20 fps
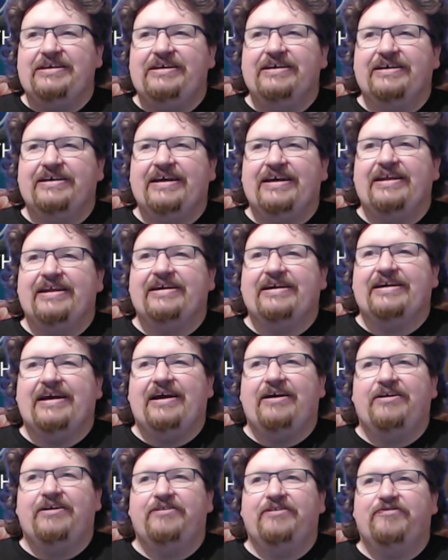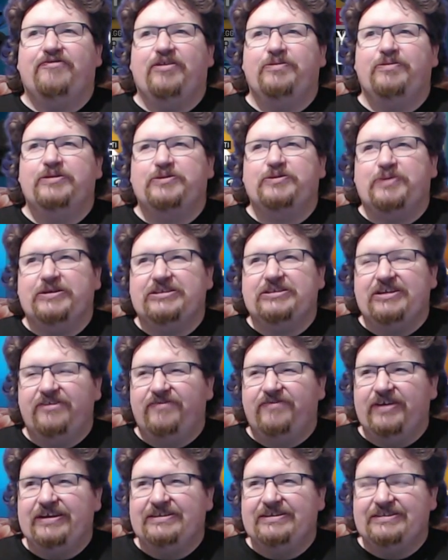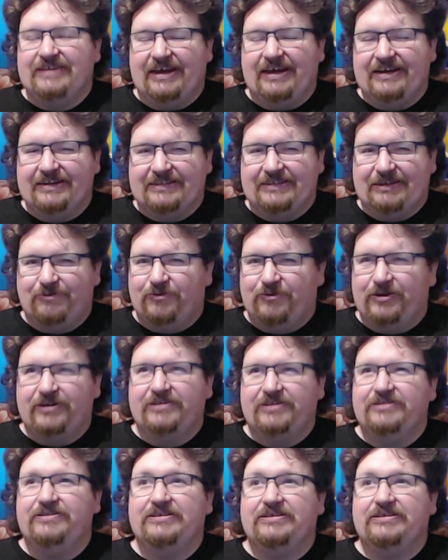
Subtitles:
you get a car from a special event and it's at 1